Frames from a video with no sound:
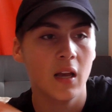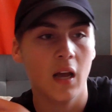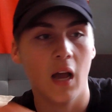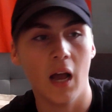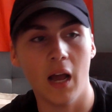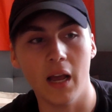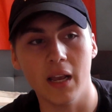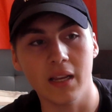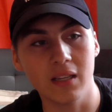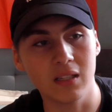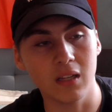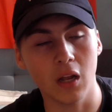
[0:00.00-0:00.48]

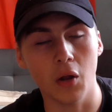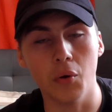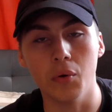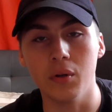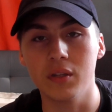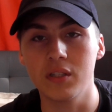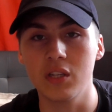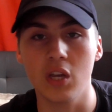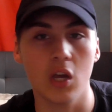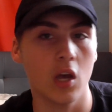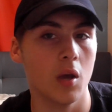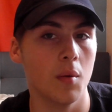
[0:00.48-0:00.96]
his loan
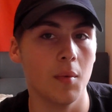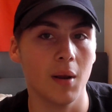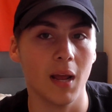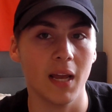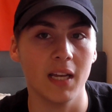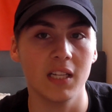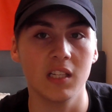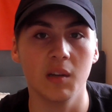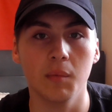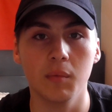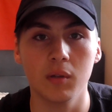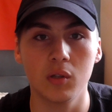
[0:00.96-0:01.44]
is
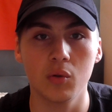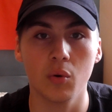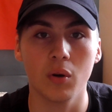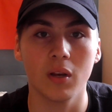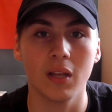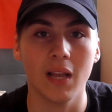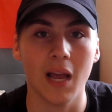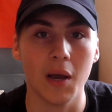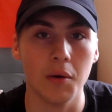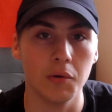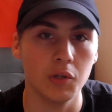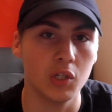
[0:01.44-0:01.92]
terminated
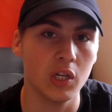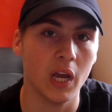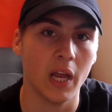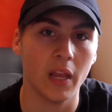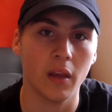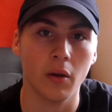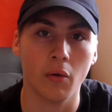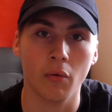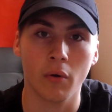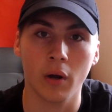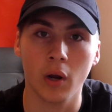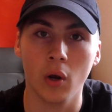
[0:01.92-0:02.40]
between now and
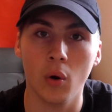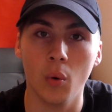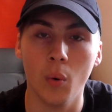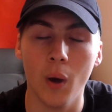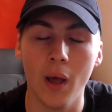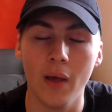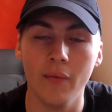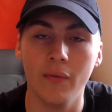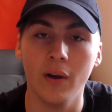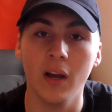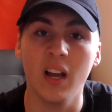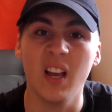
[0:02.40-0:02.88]
January or
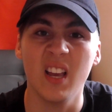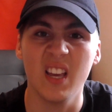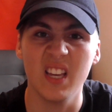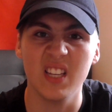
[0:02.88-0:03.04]
whatever,